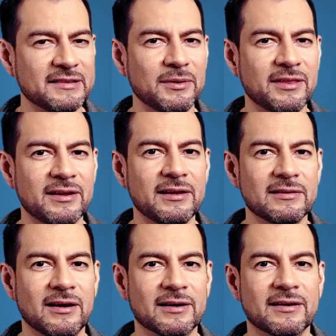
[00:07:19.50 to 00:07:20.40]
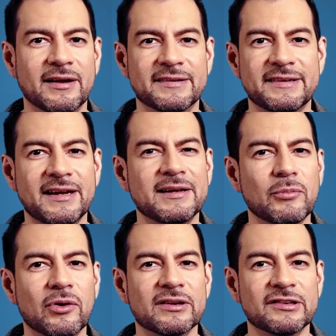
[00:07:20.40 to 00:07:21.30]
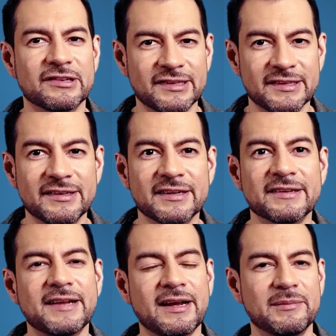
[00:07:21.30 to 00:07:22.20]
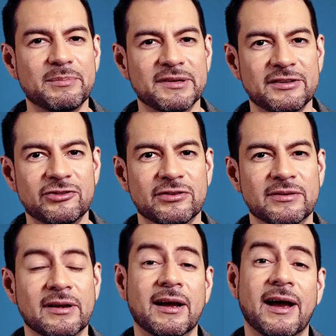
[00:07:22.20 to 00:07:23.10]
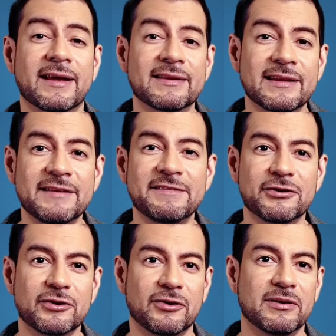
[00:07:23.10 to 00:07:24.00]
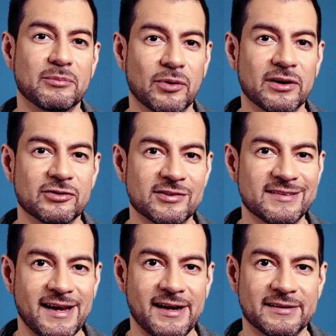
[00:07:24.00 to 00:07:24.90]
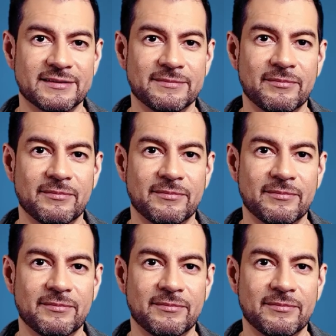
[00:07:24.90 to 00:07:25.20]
with a HELOC, a second mortgage sits in second position and leaves your current mortgage intact.